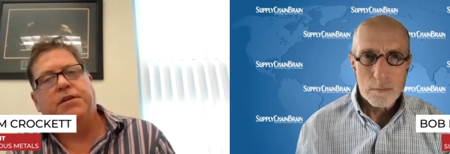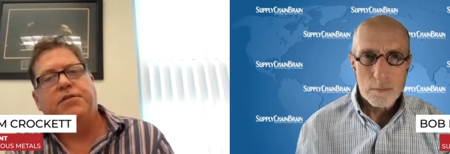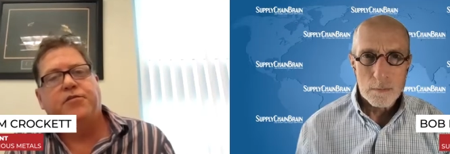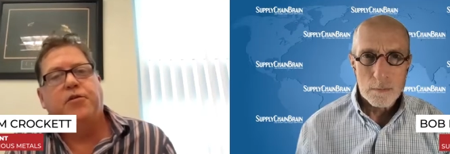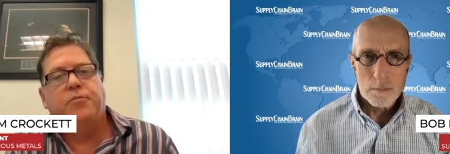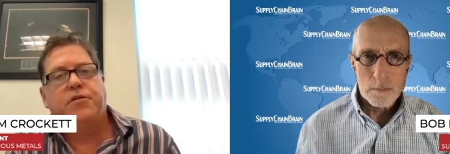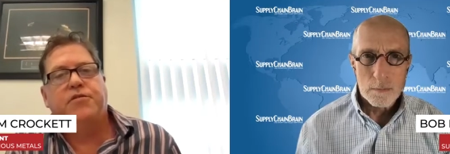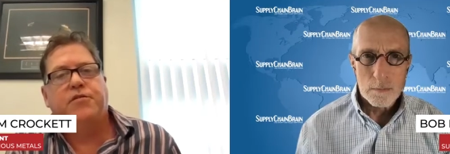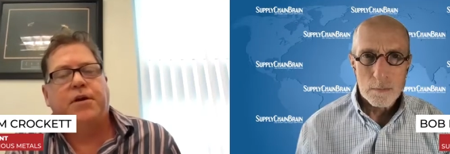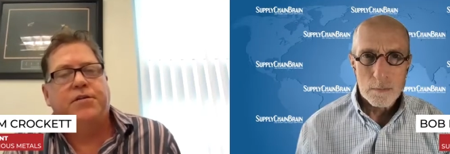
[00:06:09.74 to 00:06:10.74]
Speaker 1: consumers.
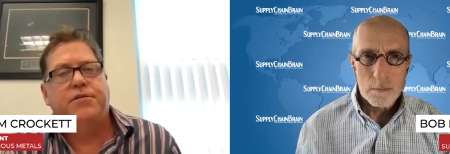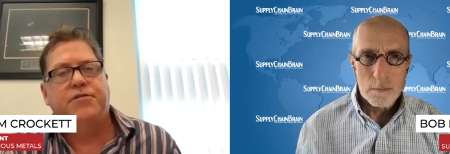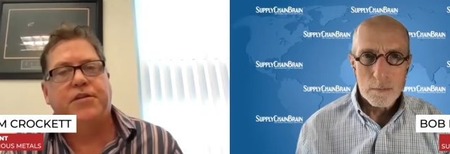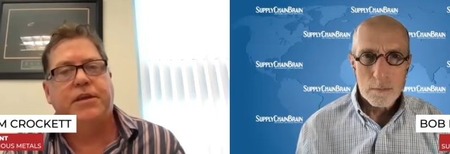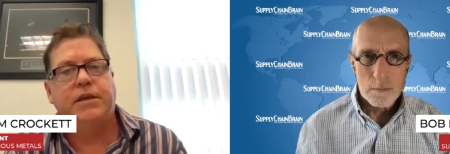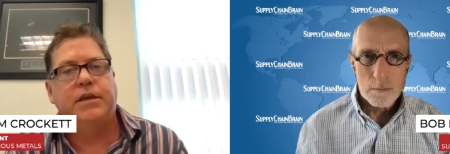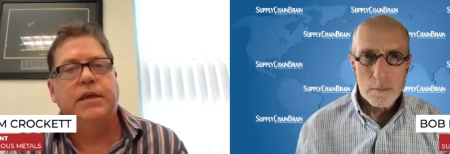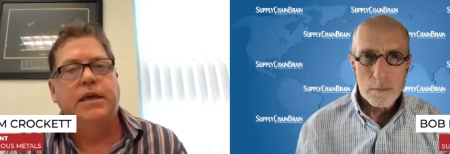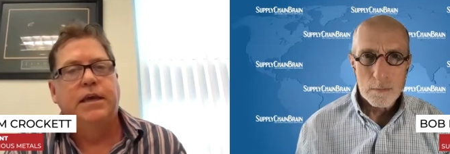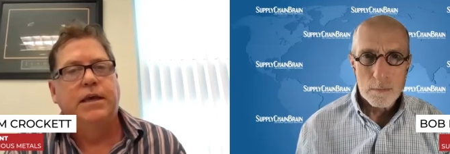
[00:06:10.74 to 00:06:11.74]
So I do see
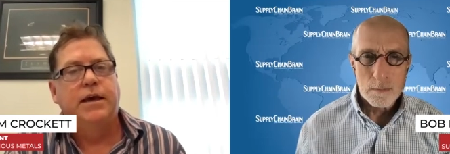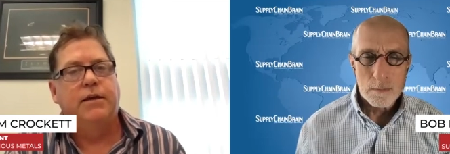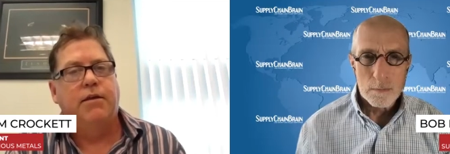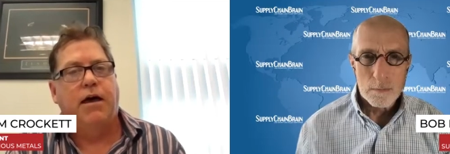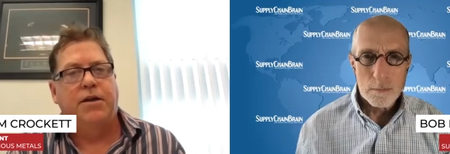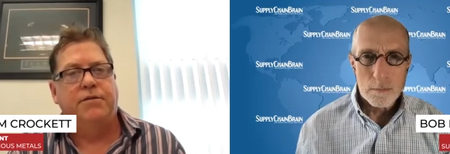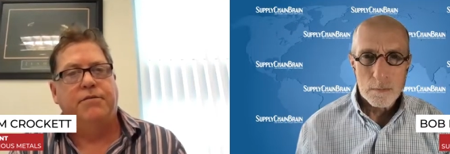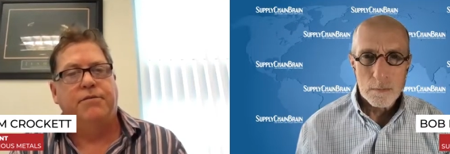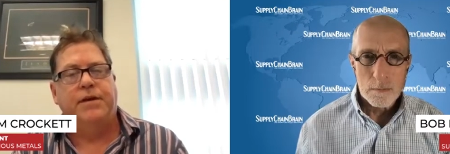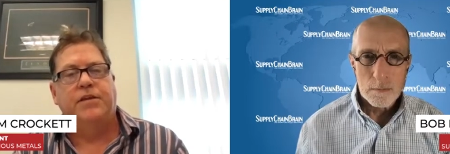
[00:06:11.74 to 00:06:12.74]
a lot of
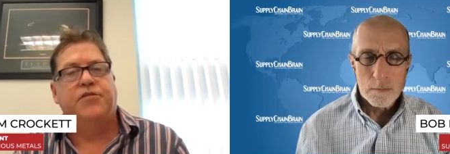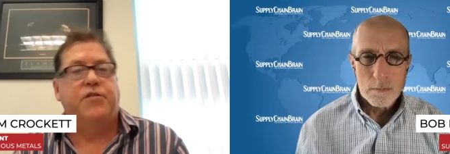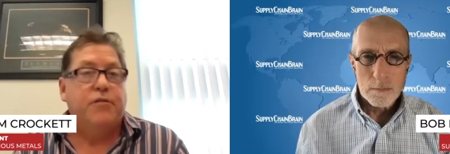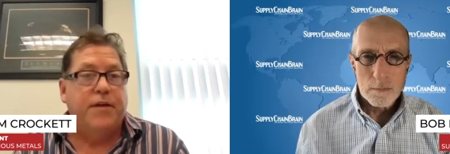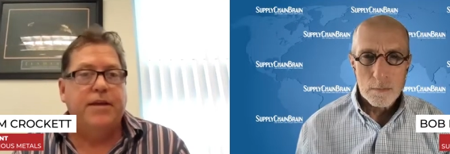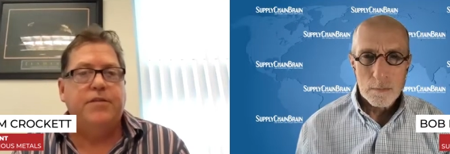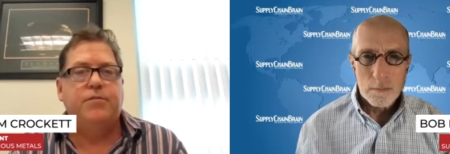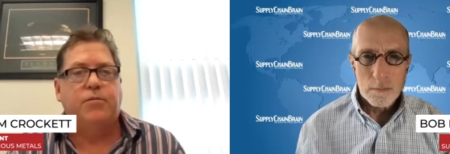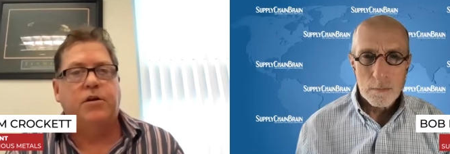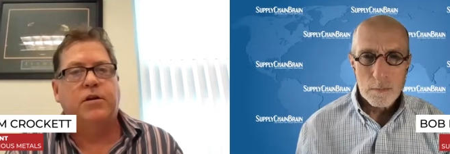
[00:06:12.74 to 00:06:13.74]
uh, surveys
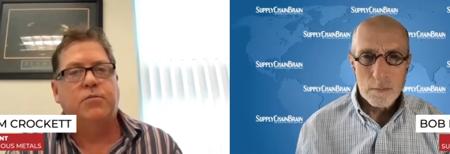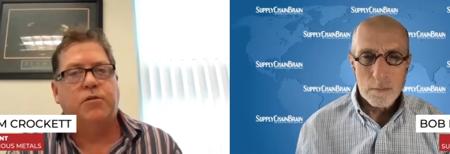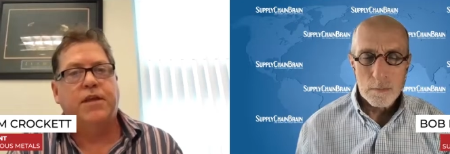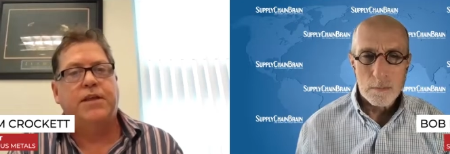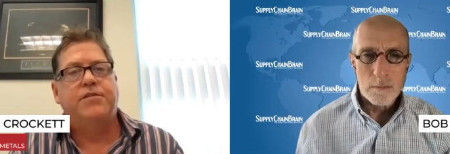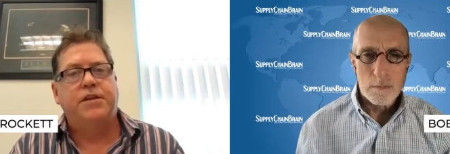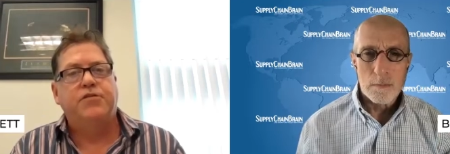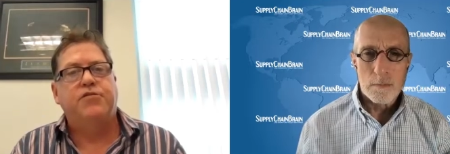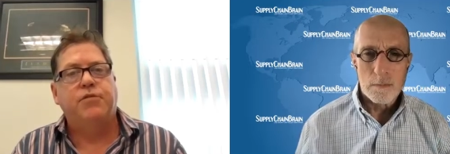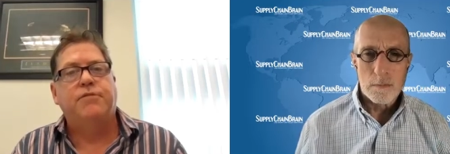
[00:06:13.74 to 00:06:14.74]
where, where that's an
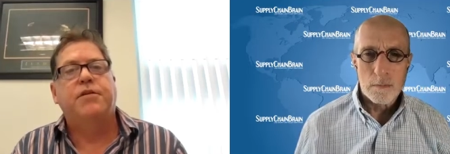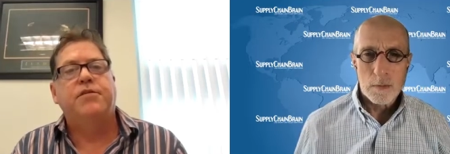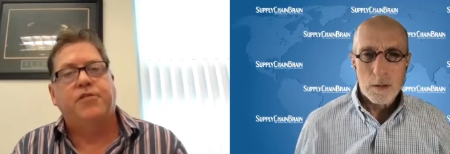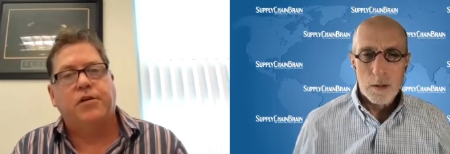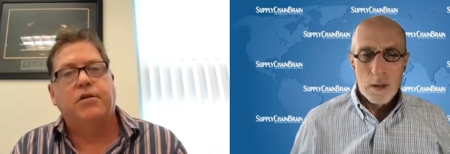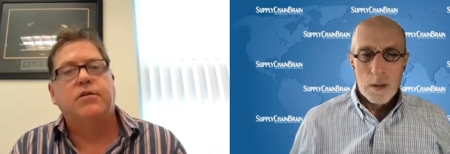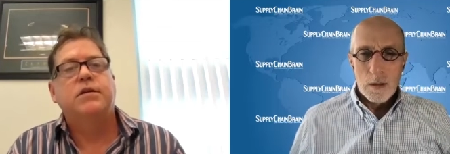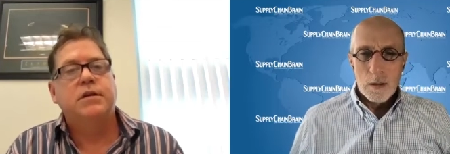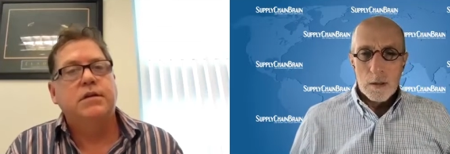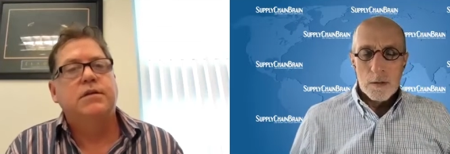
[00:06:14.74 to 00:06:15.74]
issue of concern.
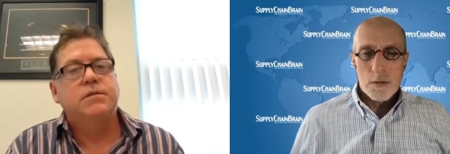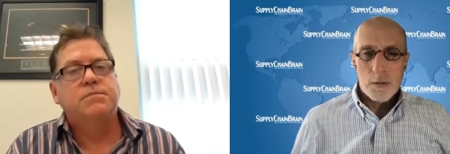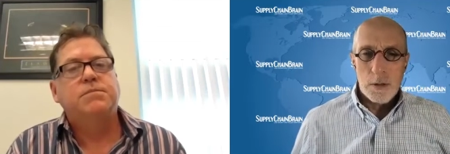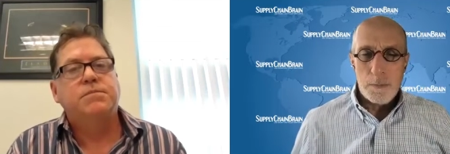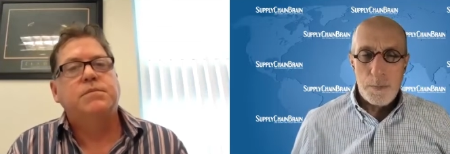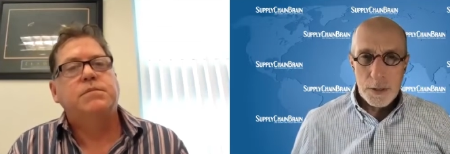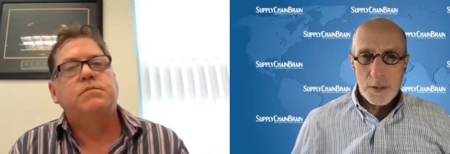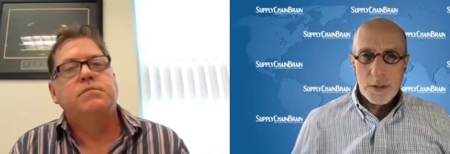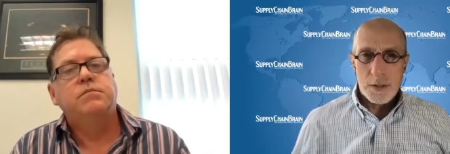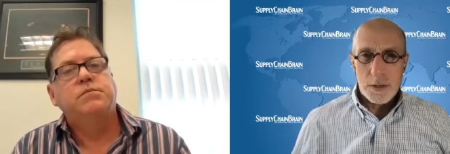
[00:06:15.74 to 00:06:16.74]
Speaker 2: Certainly
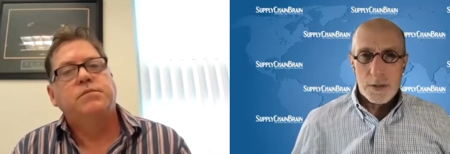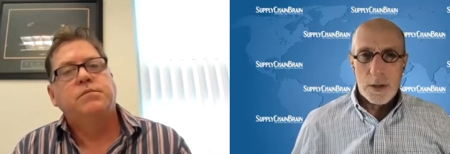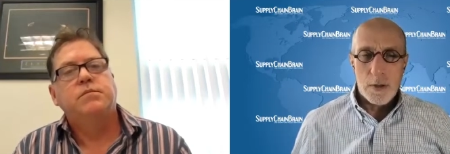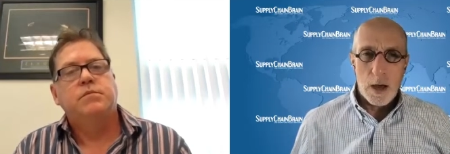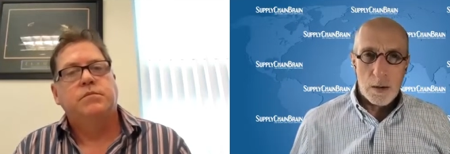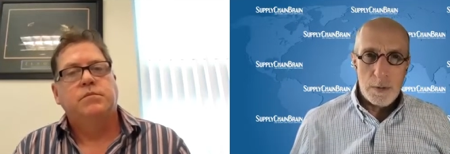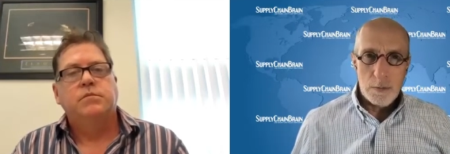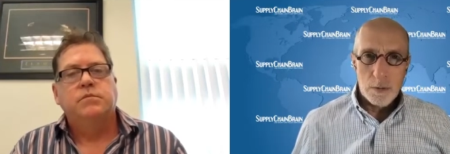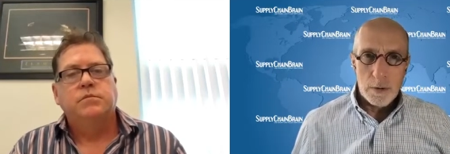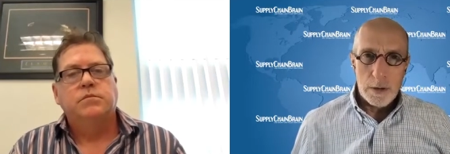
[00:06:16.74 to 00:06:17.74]
businesses have got to be
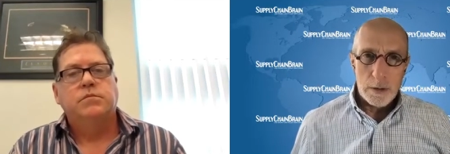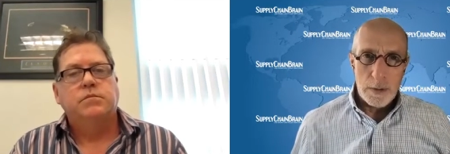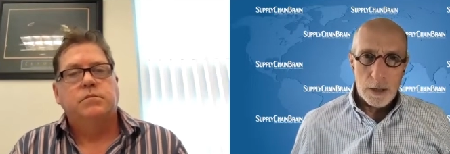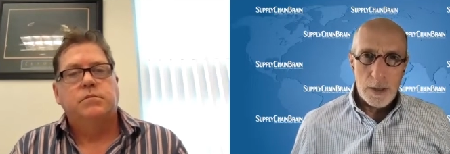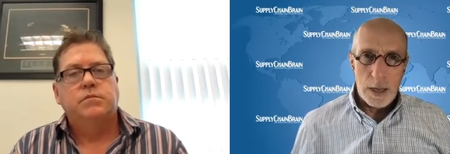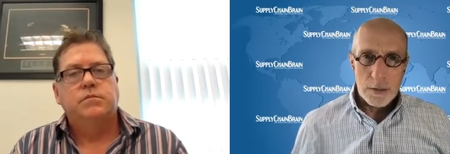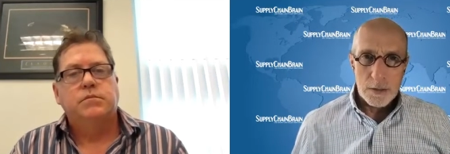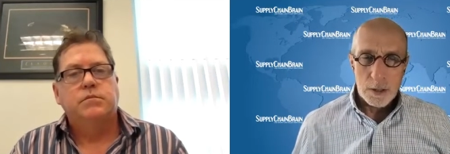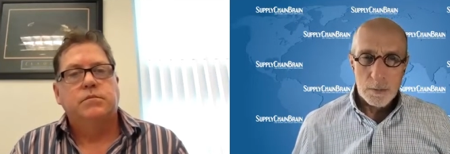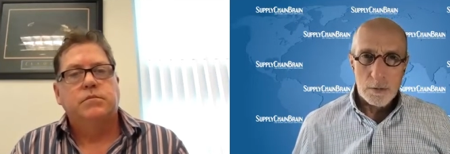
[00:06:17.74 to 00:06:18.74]
worried about that to some
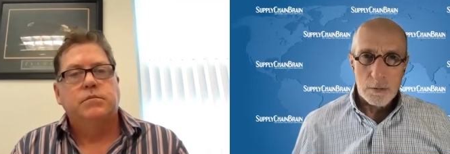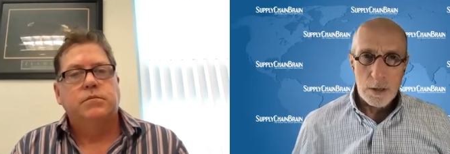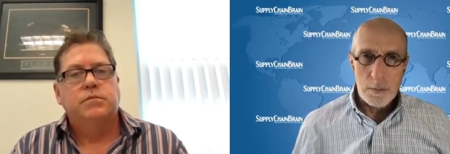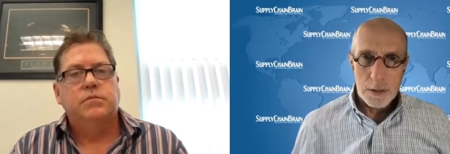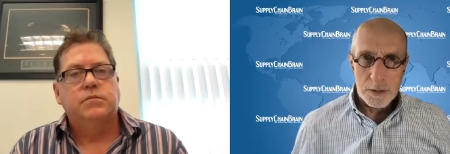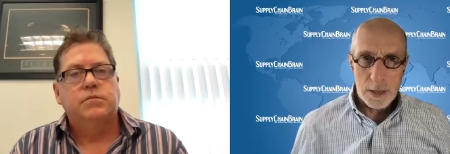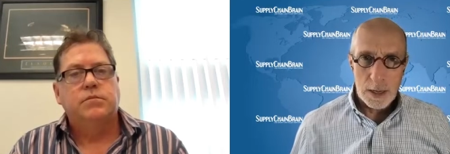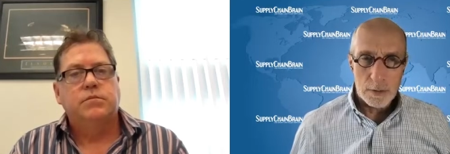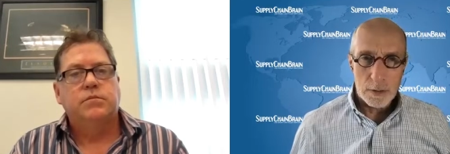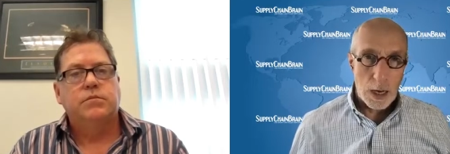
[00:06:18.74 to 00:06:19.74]
degree because they have a
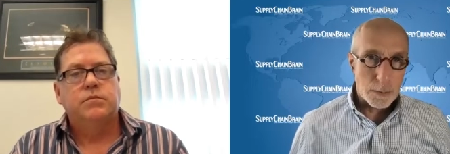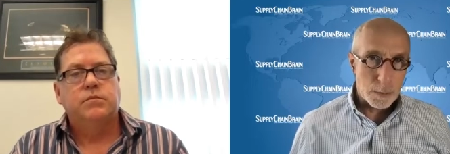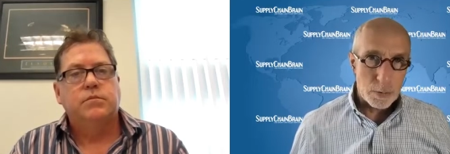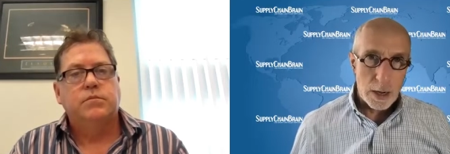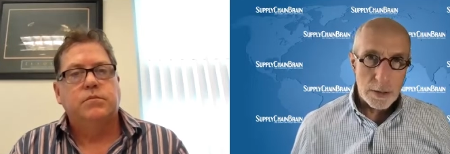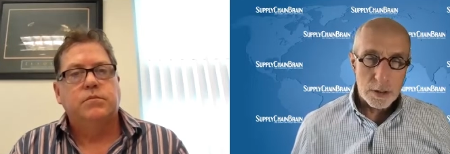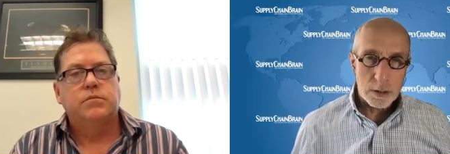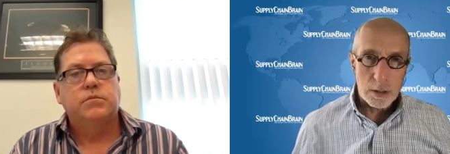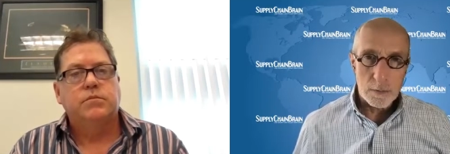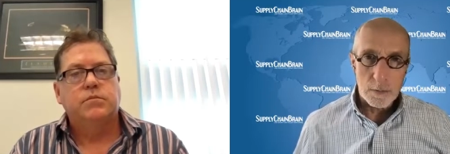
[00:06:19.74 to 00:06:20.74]
lot of proprietary
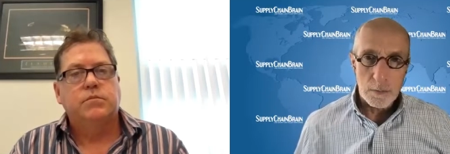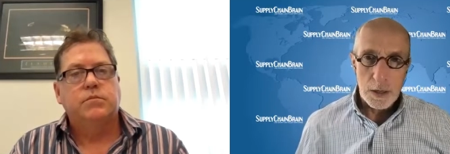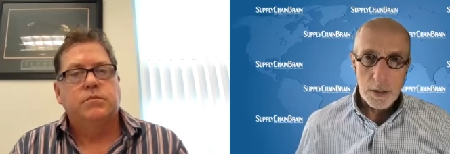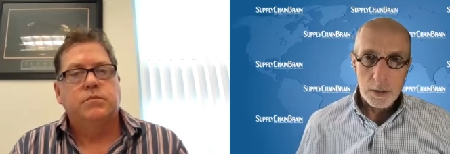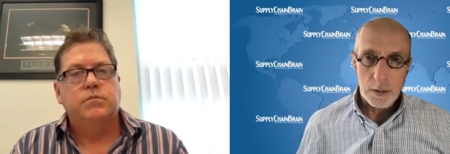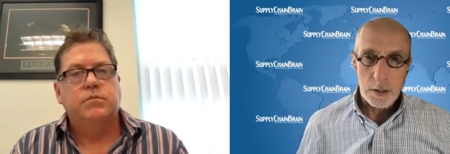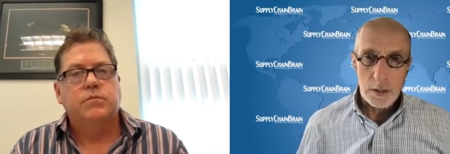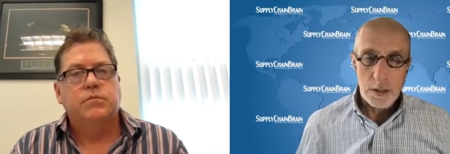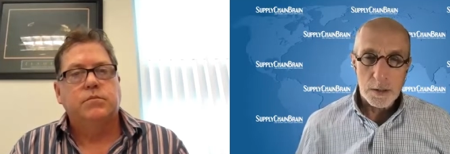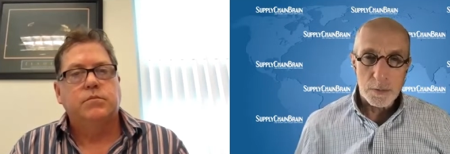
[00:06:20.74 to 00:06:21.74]
information that they need to